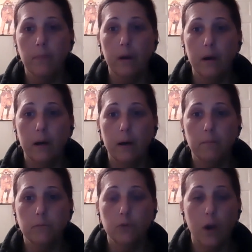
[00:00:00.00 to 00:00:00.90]

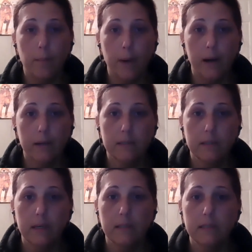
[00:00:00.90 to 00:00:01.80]
Dropbox
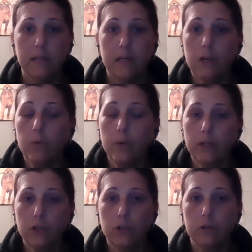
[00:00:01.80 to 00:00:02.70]
and see your
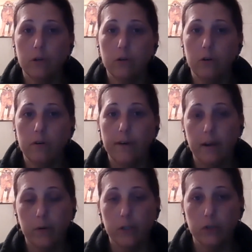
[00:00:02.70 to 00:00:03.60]
week 2 clinical
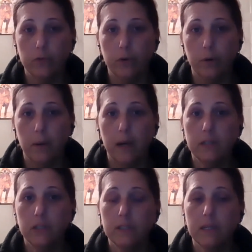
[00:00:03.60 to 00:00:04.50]
evaluation form, I
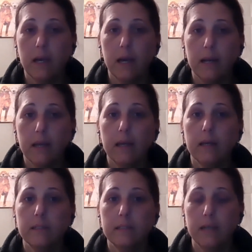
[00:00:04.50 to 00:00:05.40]
should see any
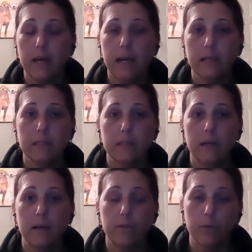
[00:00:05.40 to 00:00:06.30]
days
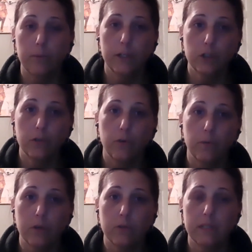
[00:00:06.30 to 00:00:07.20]
and information
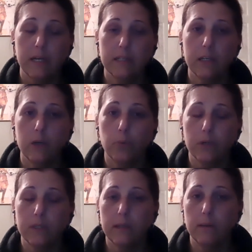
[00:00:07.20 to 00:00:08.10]
from those days that you
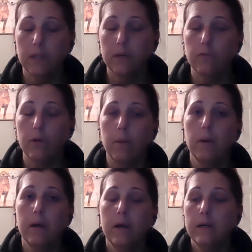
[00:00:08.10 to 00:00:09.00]
precepted from
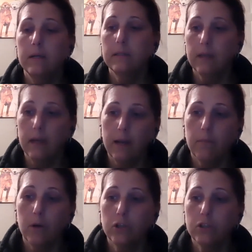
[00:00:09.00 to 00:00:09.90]
Sunday,
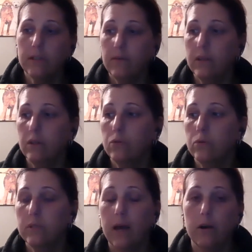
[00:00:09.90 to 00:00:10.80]
March 7th through
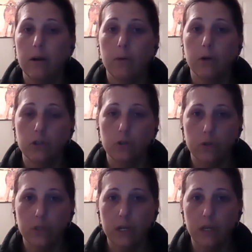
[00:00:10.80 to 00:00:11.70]
Saturday, March
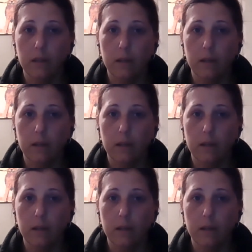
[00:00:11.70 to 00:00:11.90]
13th.